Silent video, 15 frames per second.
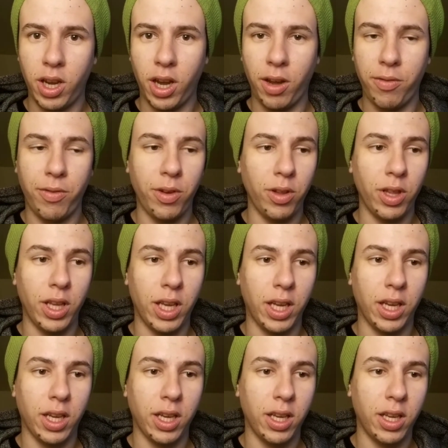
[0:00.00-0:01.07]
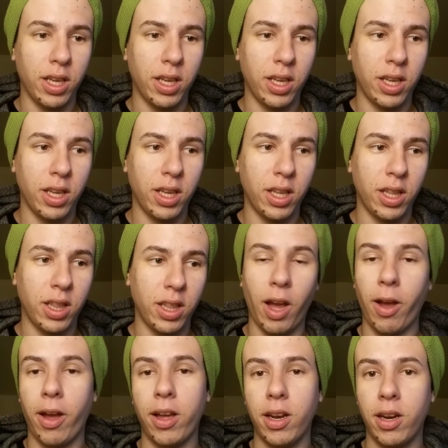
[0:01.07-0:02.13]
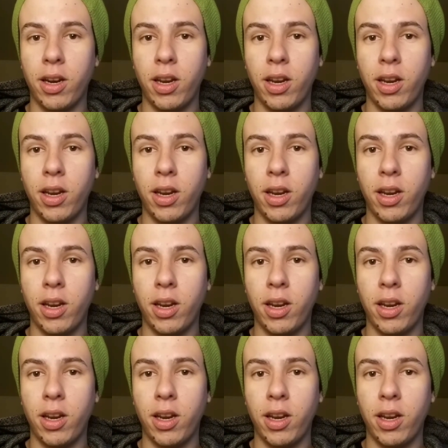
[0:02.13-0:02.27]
I feel like that